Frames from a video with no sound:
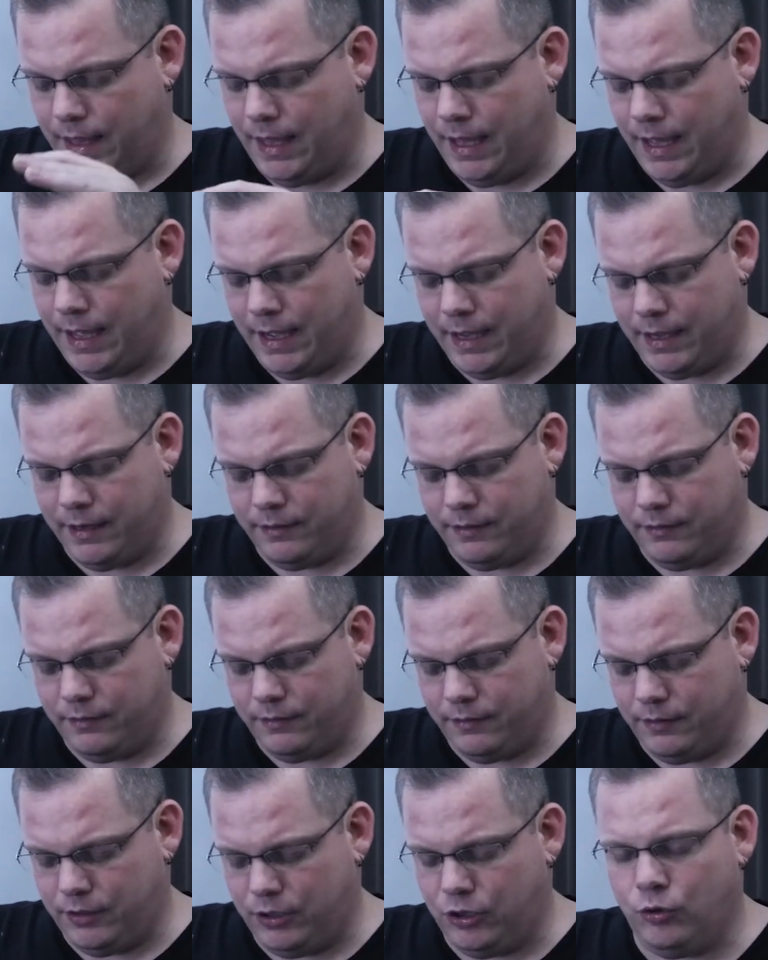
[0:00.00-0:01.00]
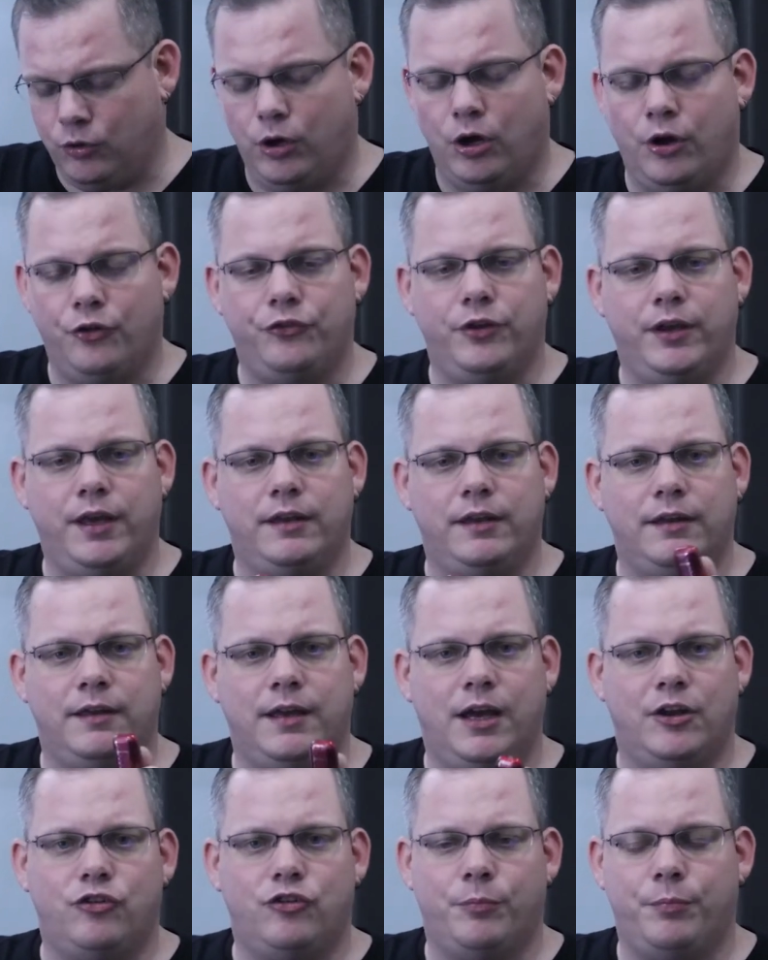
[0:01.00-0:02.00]
And you also get to
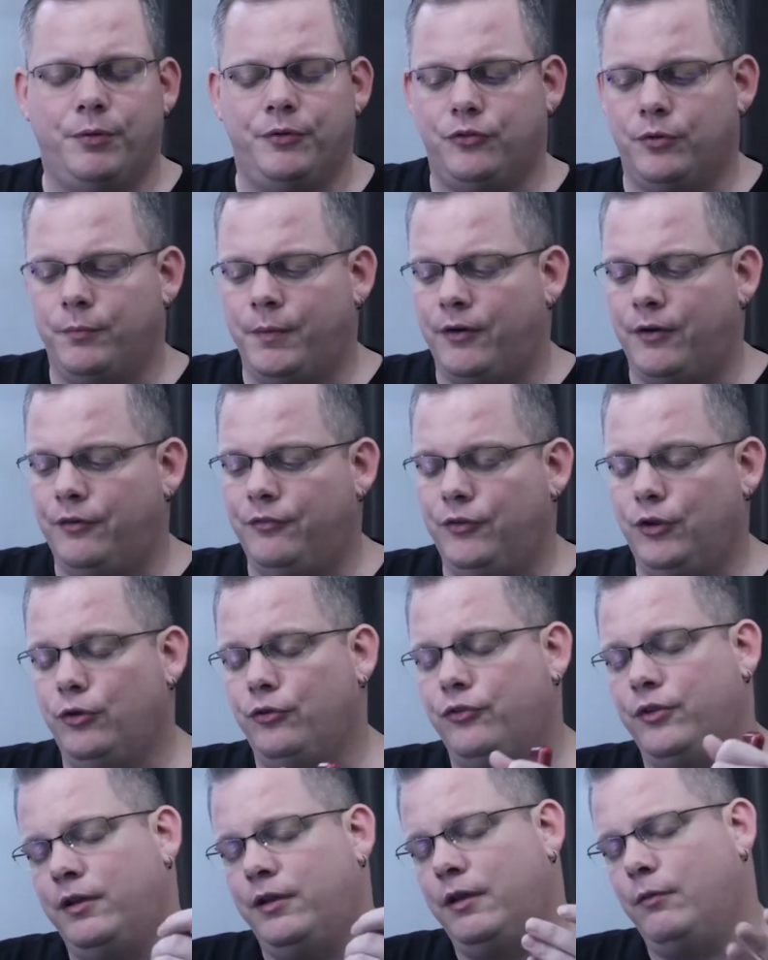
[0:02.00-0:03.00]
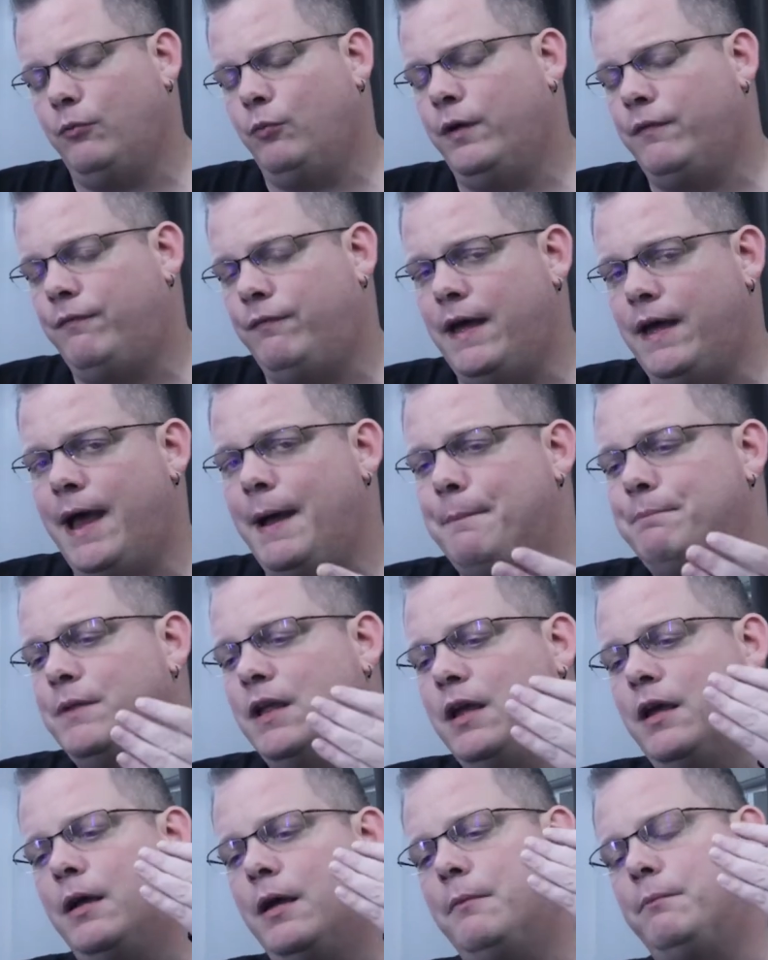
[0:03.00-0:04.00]
catch up on some of my reviews. And with that,
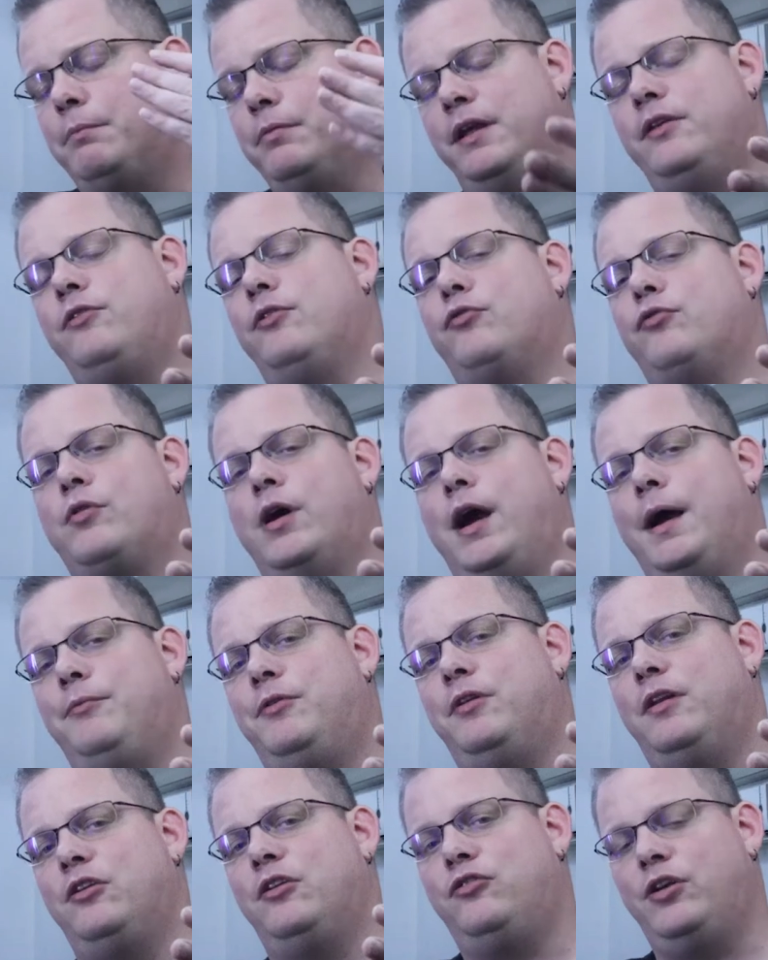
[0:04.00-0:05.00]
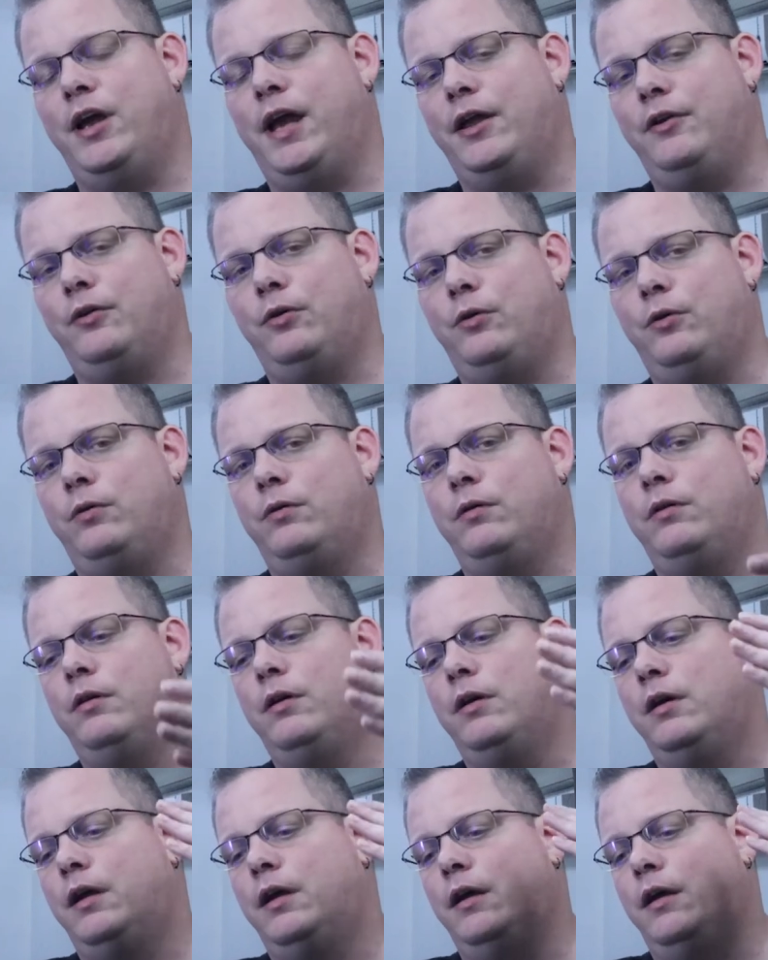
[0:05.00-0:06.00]
please subscribe to the channel,
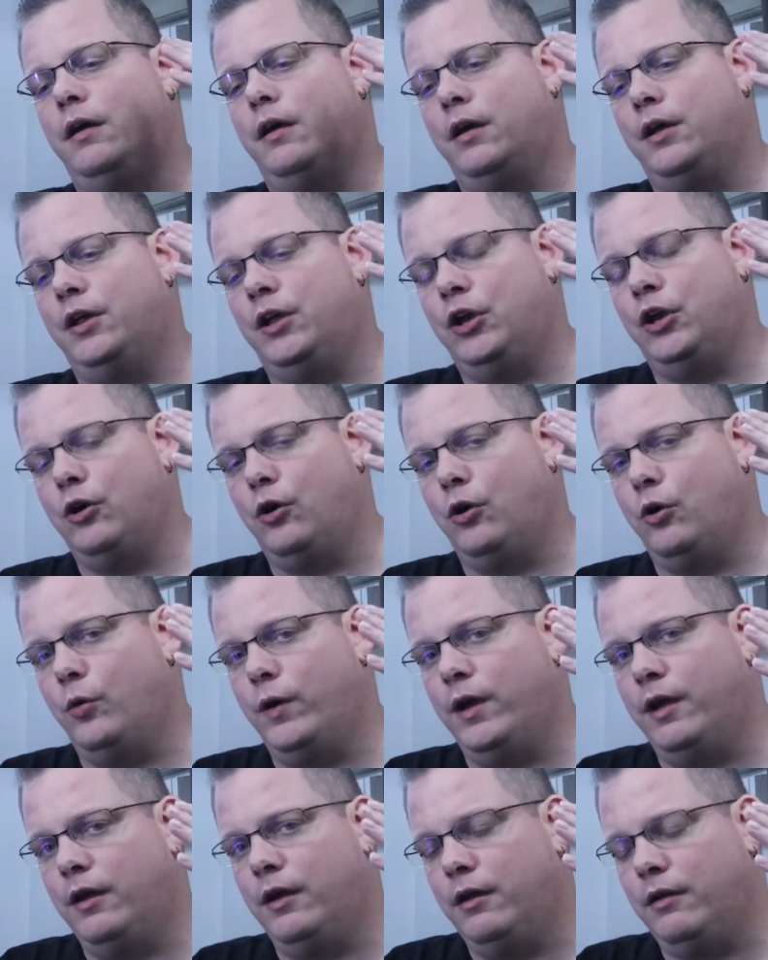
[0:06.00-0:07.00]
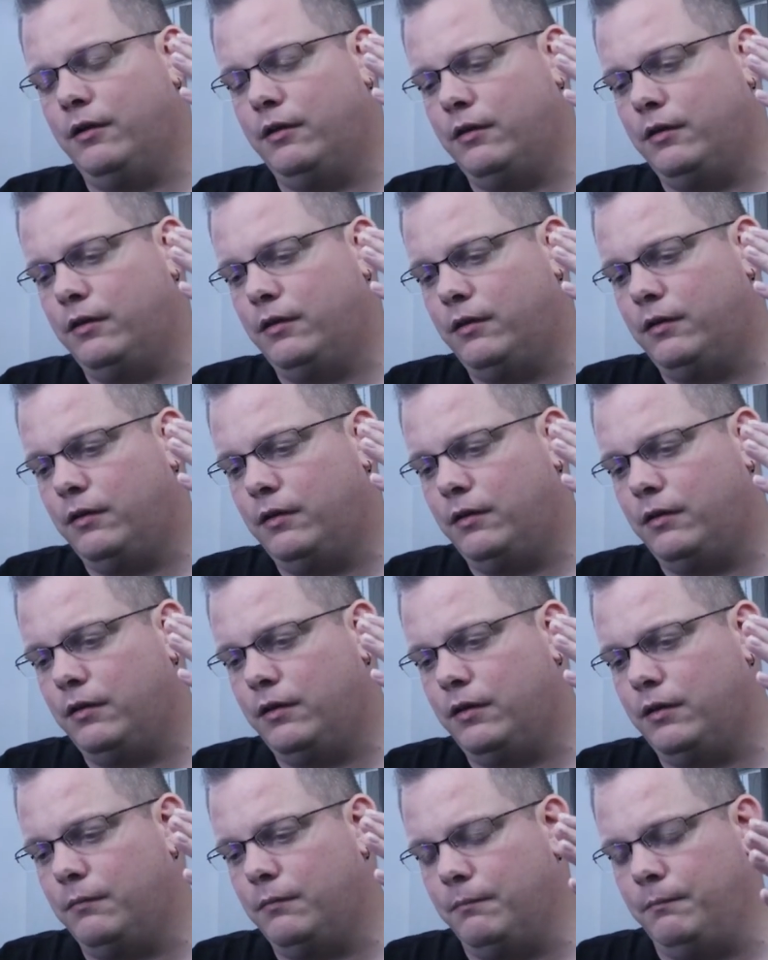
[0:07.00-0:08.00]
and
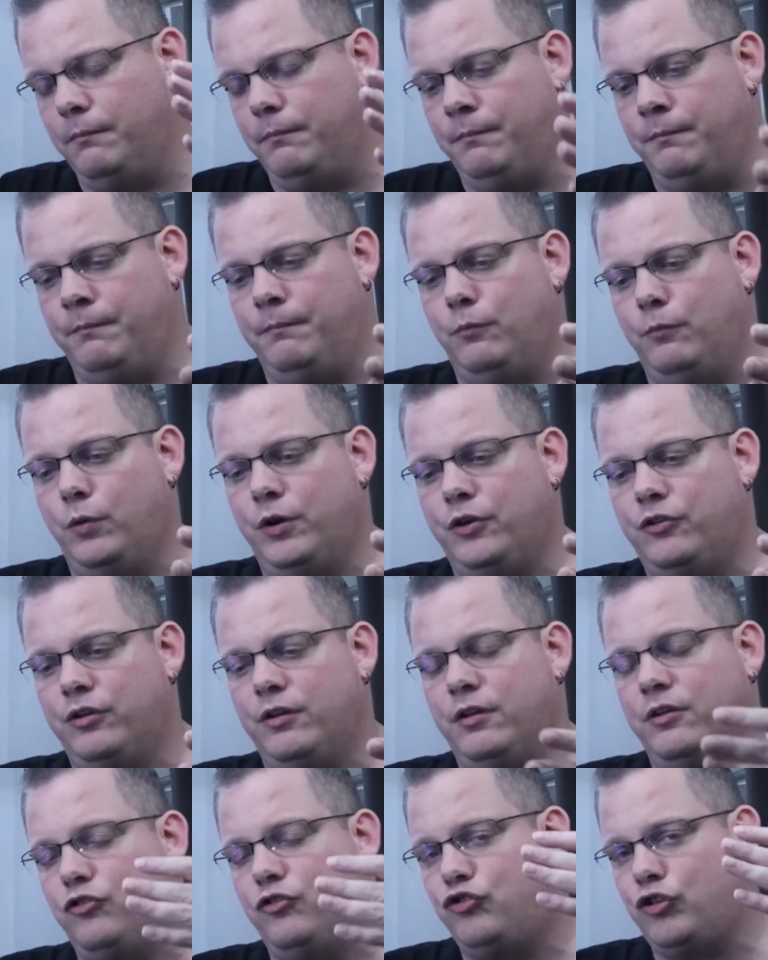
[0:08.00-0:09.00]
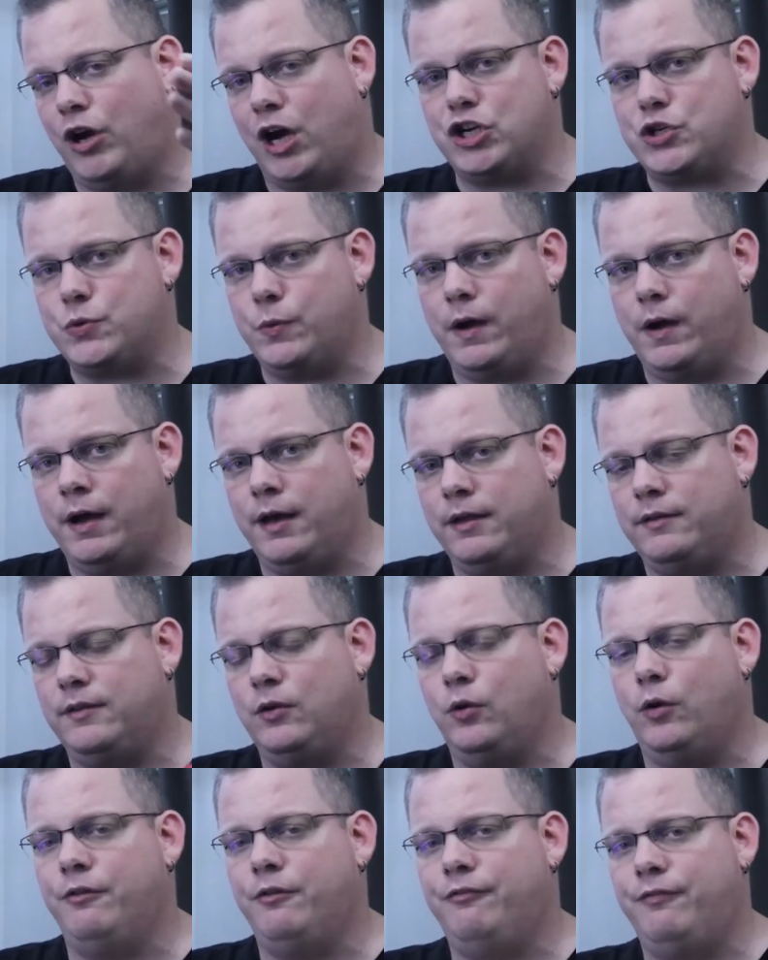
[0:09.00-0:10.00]
which is Joshua
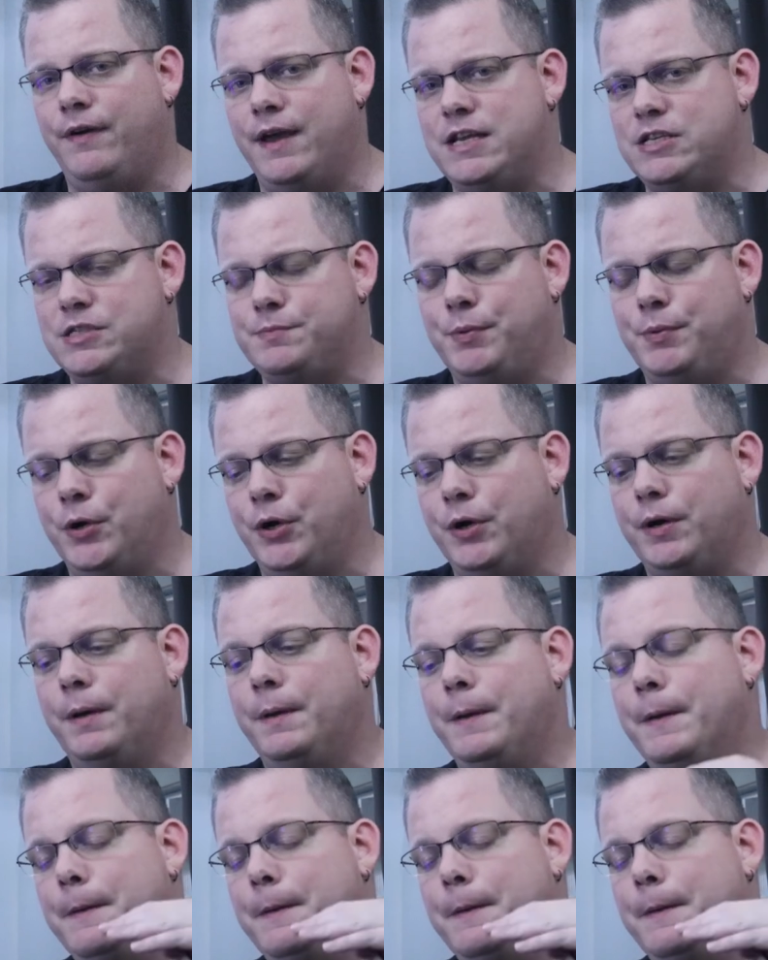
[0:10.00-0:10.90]
Ozzy on Facebook.